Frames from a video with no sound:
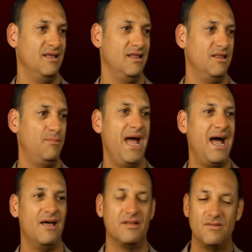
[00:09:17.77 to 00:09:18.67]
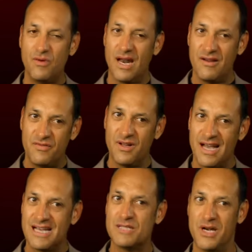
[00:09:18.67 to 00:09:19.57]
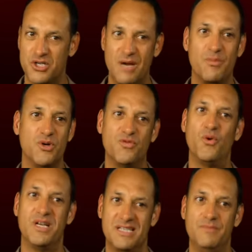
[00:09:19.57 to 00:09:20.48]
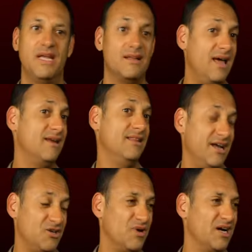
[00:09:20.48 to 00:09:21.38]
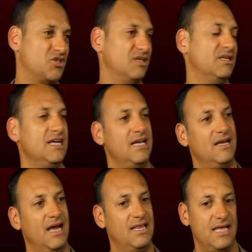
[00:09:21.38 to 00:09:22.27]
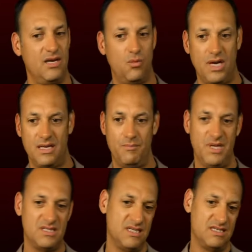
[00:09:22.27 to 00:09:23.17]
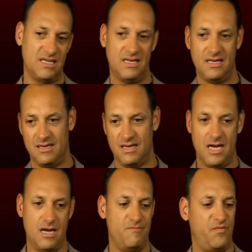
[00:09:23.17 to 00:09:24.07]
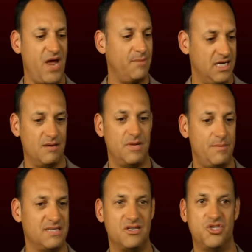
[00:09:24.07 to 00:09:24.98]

the path of what I feel like is my shepherd's voice and being led in that direction. And then when business and um, family come up as a